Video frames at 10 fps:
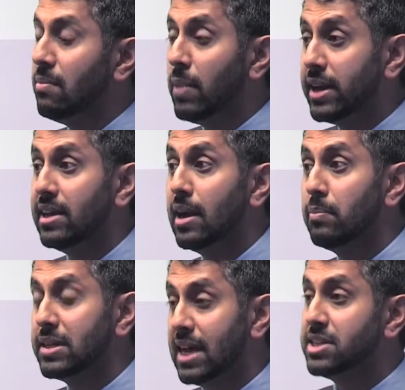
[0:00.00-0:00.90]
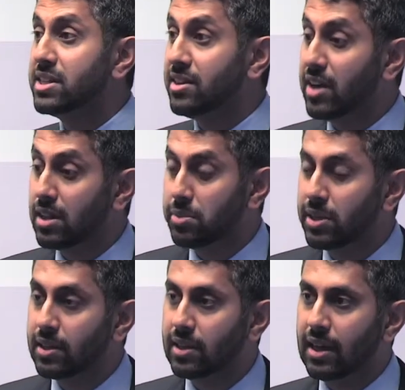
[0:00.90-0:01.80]
money potentially
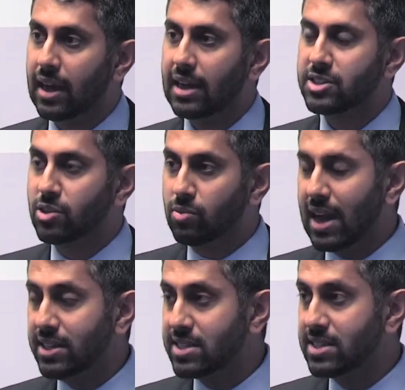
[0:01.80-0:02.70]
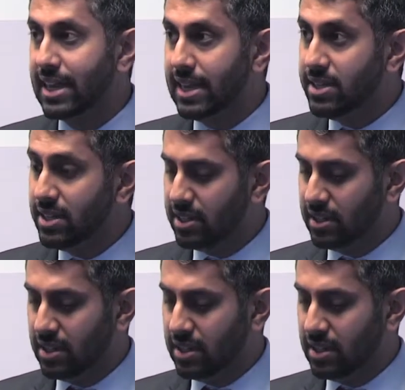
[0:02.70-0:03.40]
available as grants in,